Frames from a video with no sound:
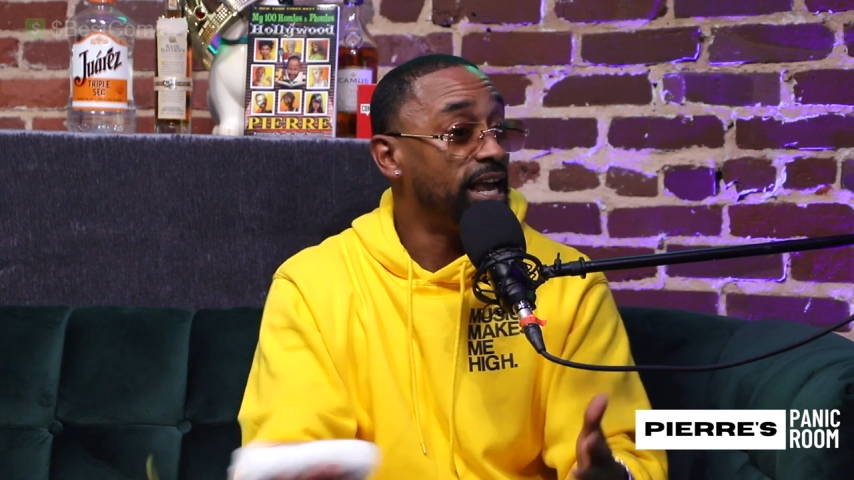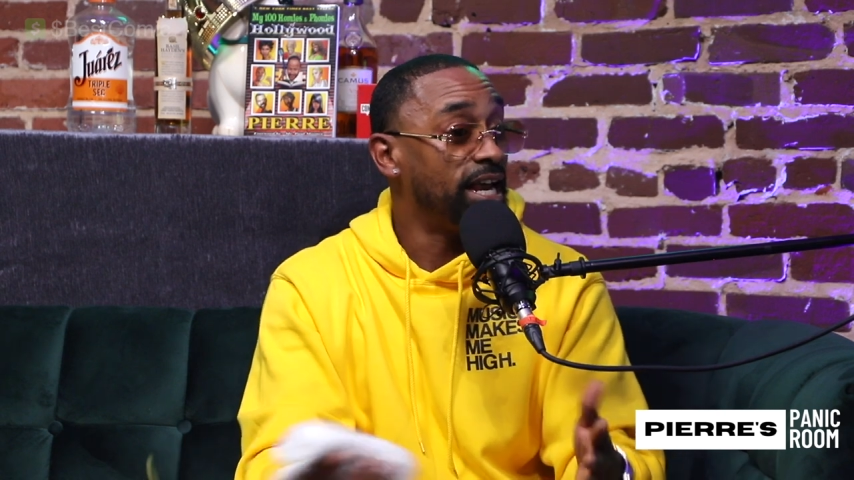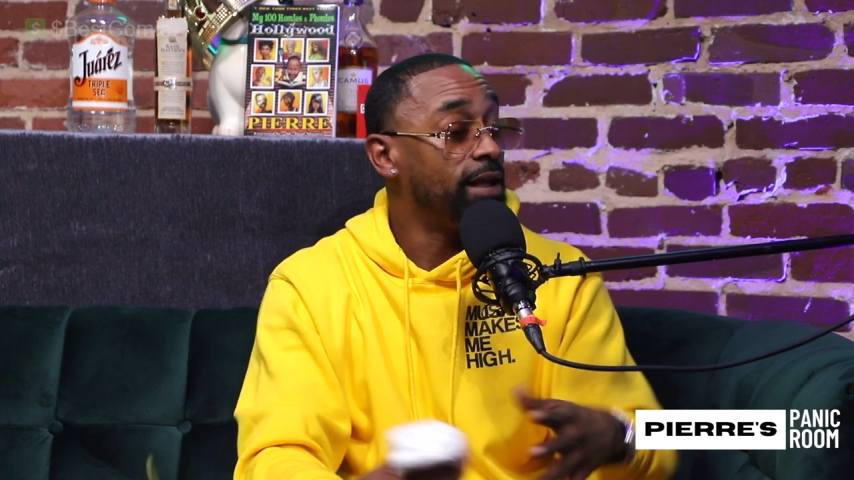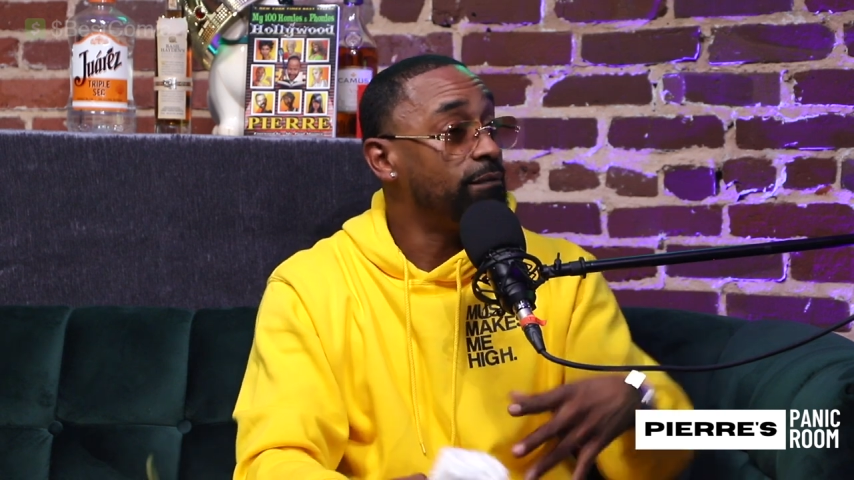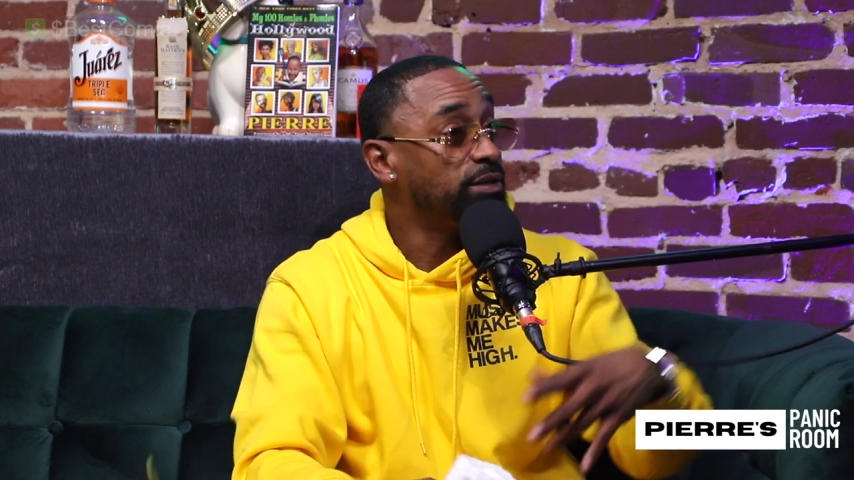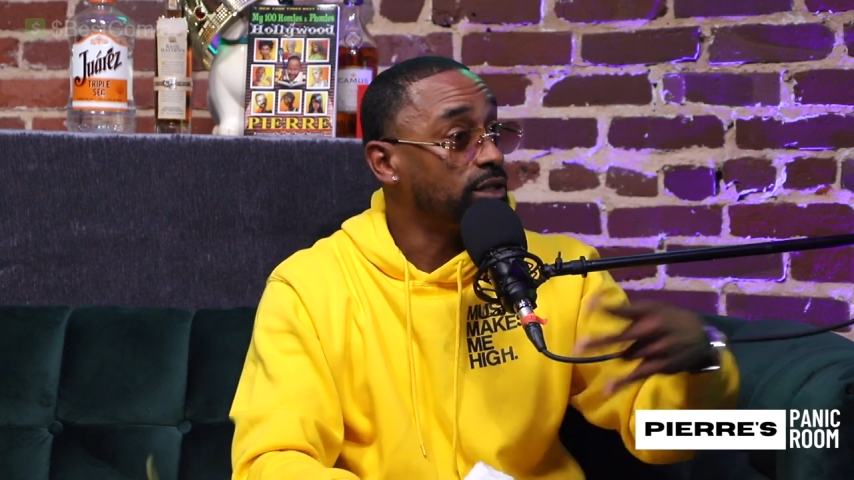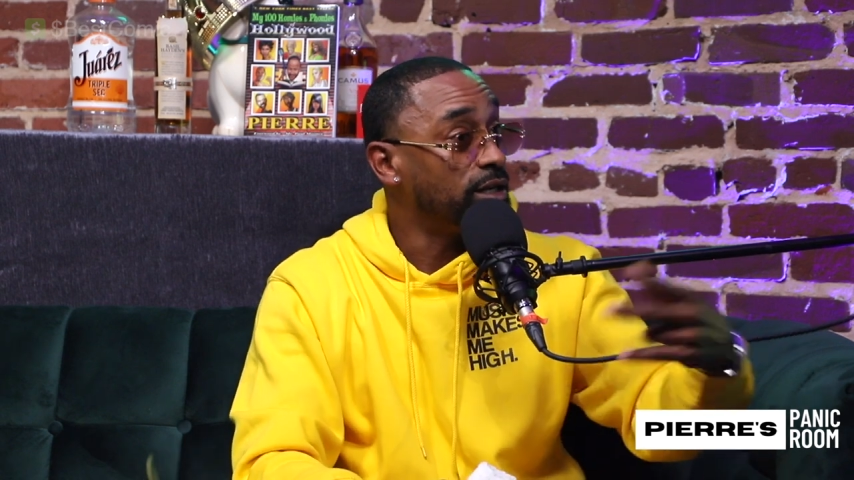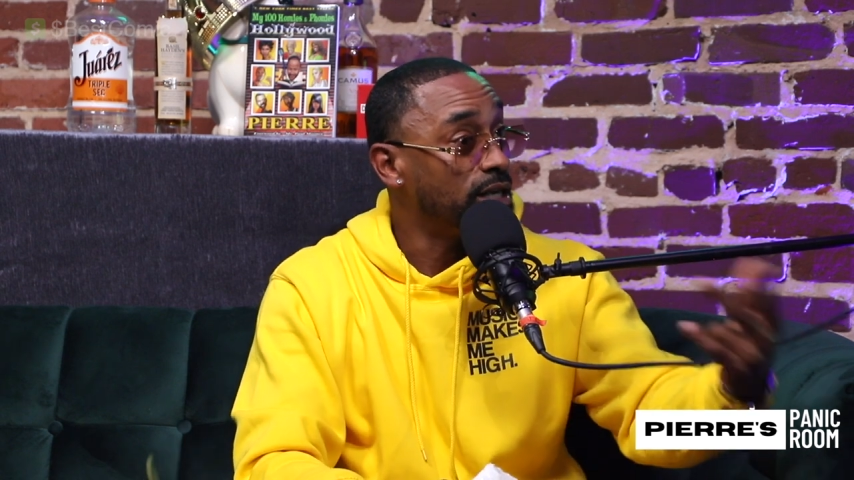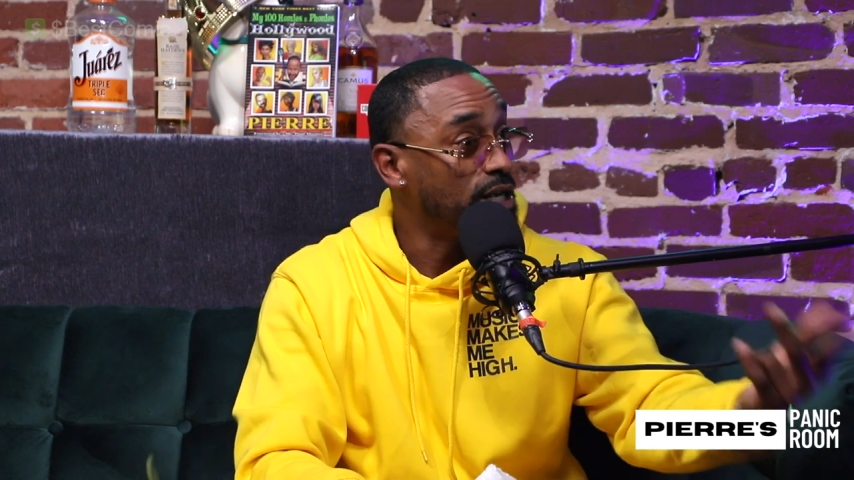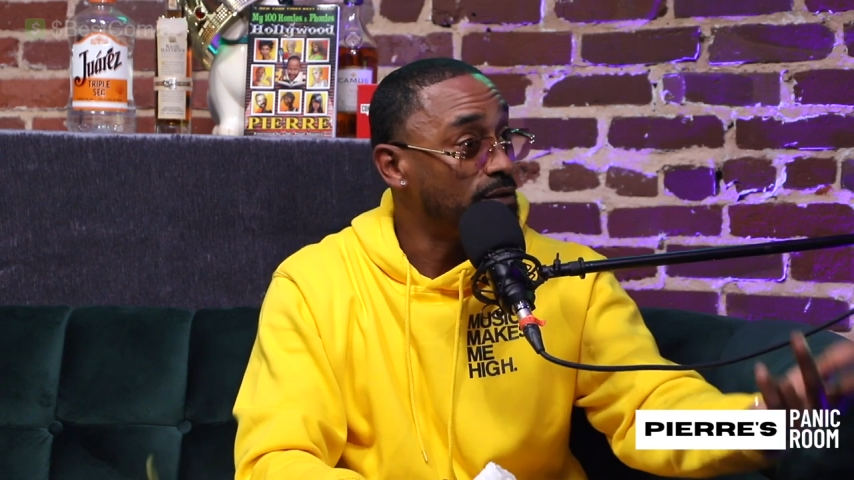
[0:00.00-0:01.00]
and it was
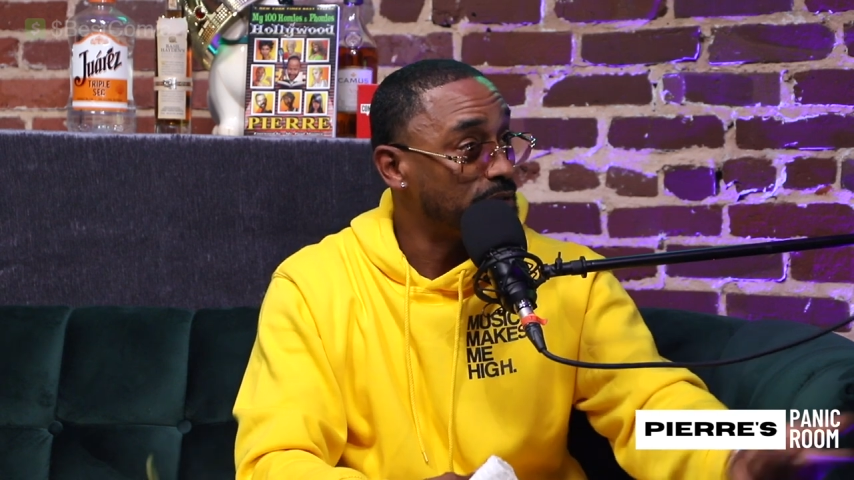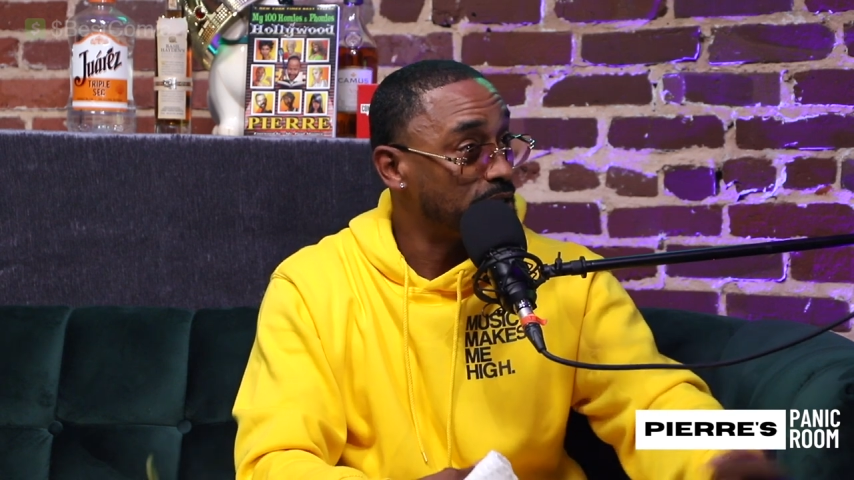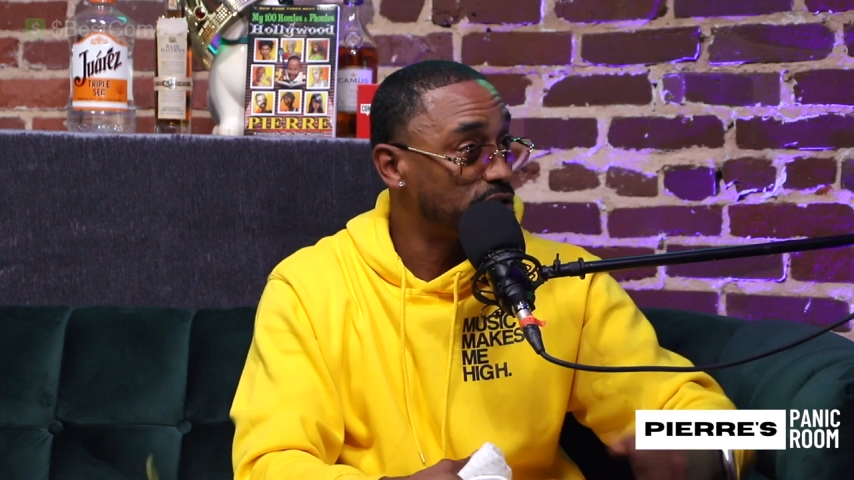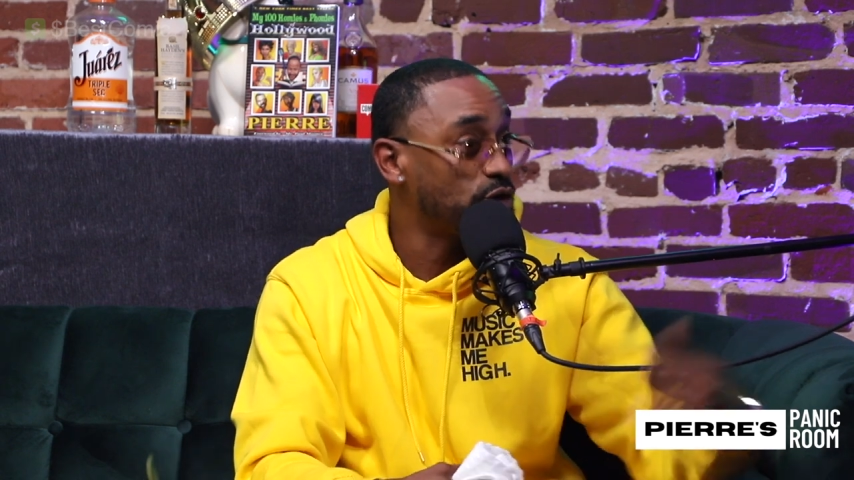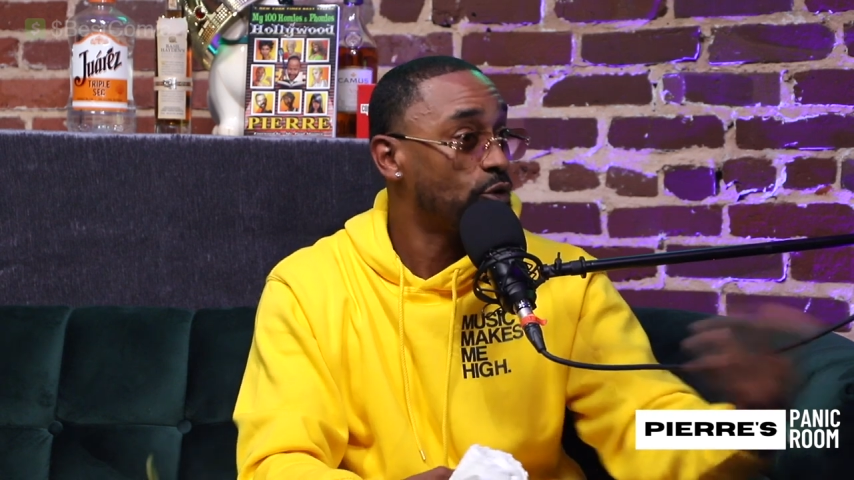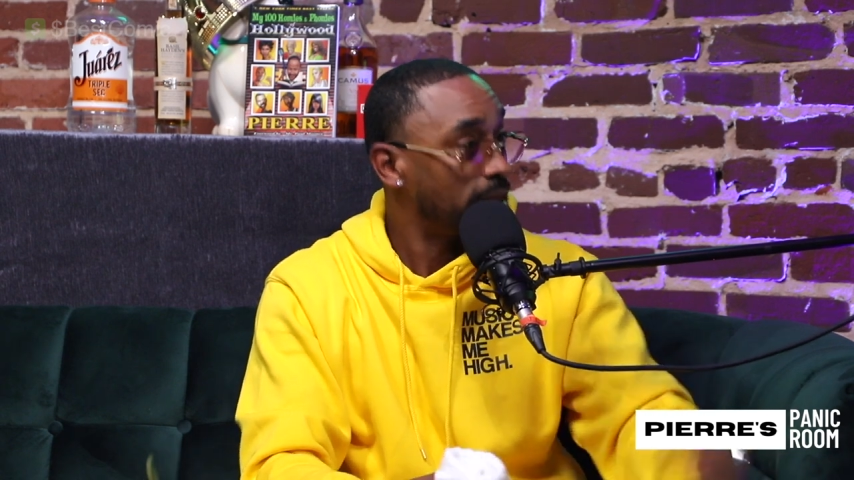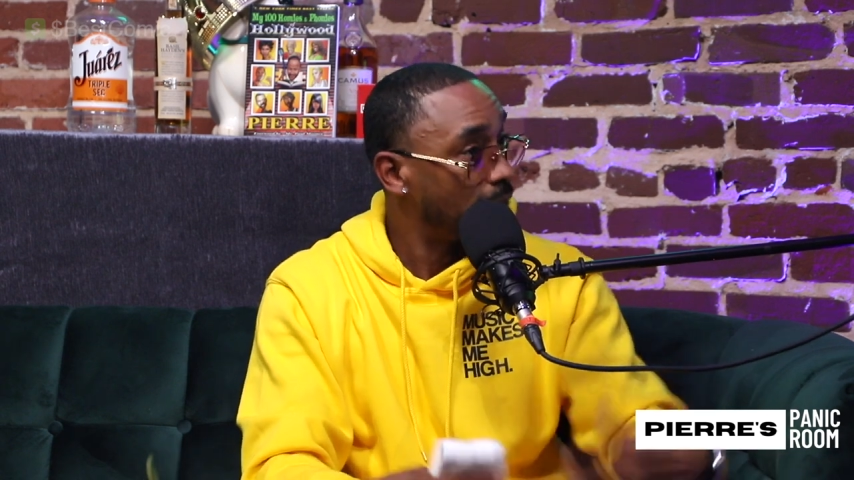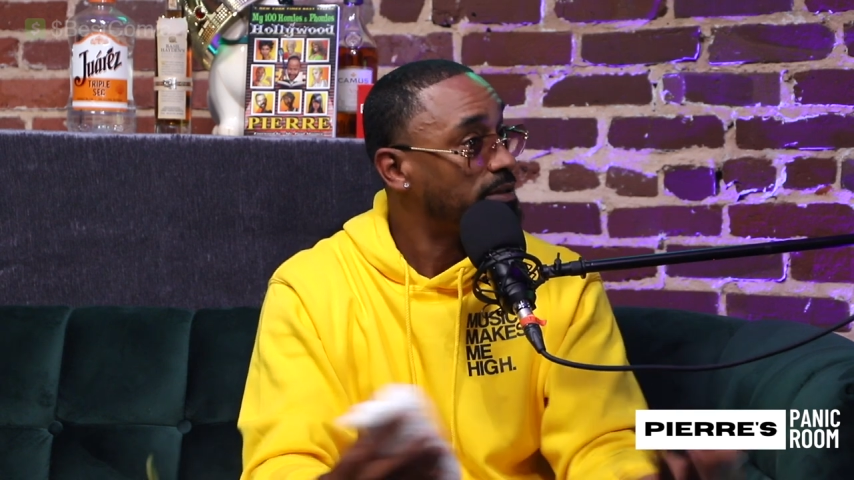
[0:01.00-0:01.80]
a it was a story that